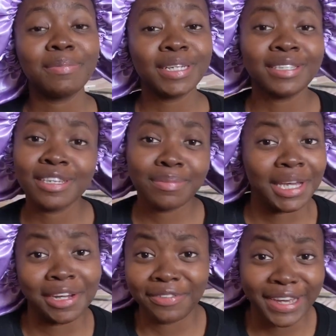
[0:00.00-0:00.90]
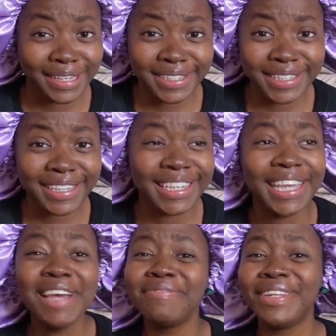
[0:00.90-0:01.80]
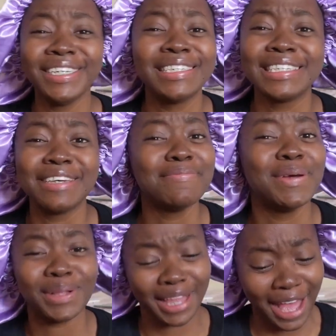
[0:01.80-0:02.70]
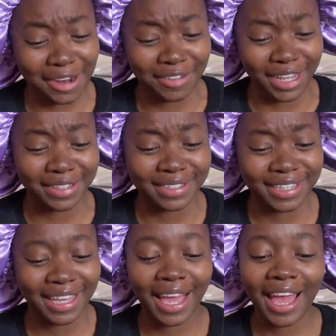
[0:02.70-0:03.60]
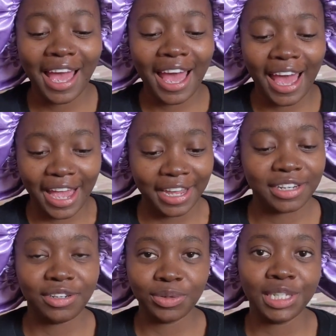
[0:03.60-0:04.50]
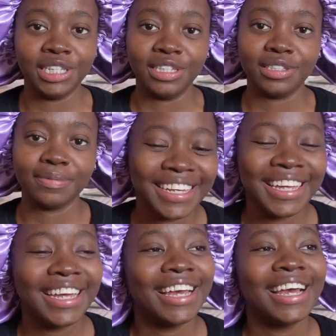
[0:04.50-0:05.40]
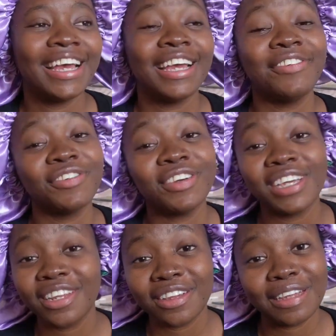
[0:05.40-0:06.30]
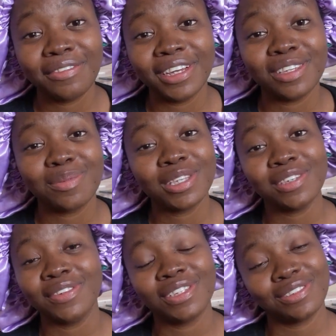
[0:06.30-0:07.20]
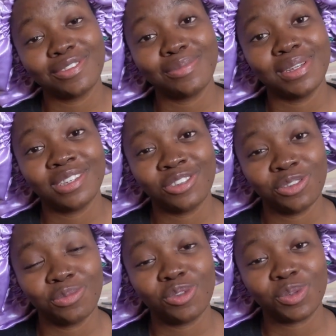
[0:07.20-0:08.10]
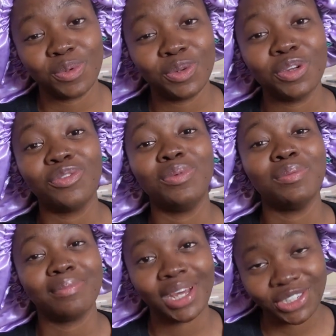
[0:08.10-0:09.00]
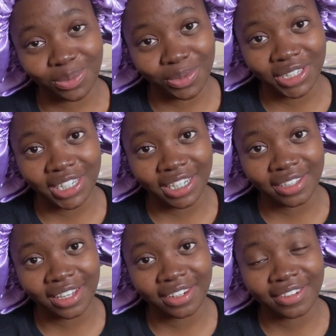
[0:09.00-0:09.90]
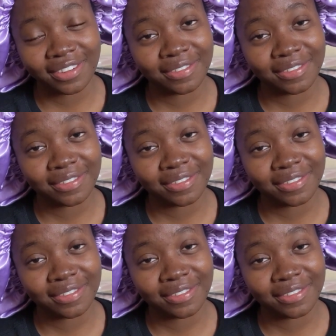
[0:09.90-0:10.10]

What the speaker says: Please give me advice. Please give me all your advice. I do need it. If you got any advice, please leave it in the comment section box below. It will be much appreciated.